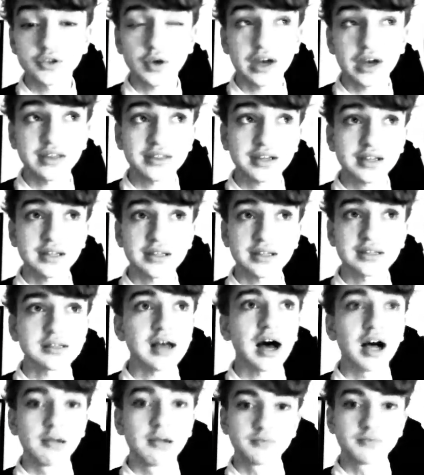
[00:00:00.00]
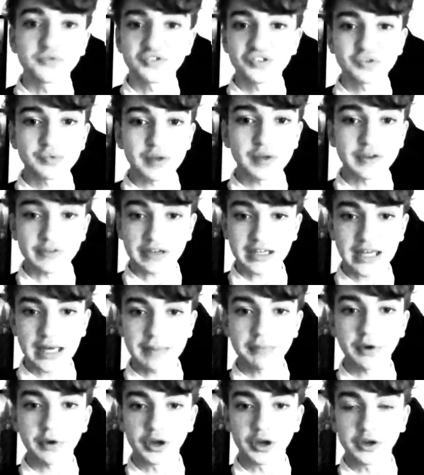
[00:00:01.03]
So I think that this album, if it
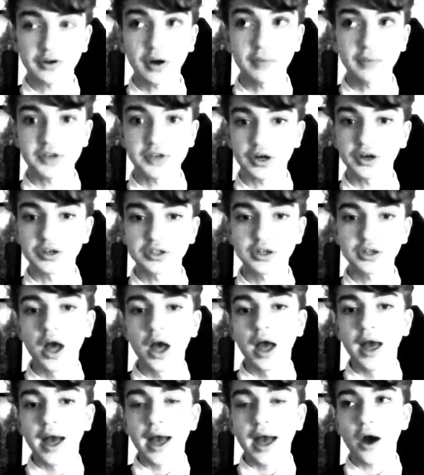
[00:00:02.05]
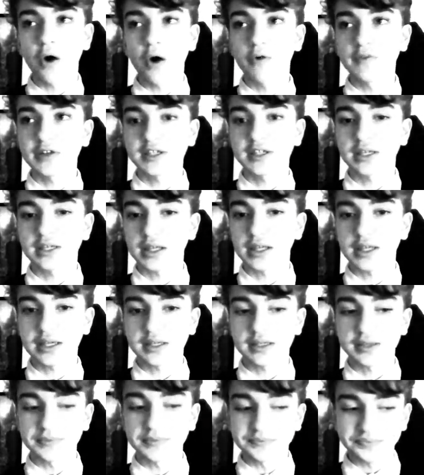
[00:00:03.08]
came out, it comes out, obviously
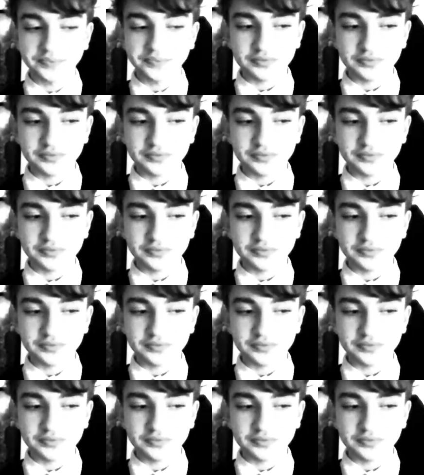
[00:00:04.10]
this